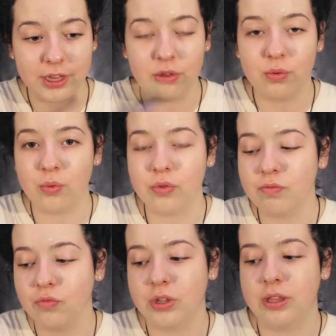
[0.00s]
like you
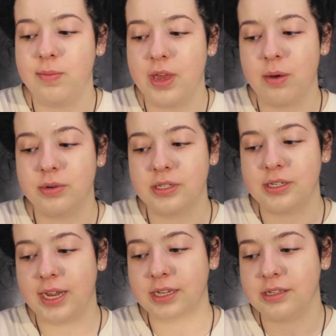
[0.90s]
wouldn't really be able to
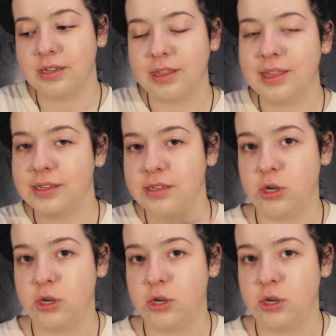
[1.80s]
detect it unless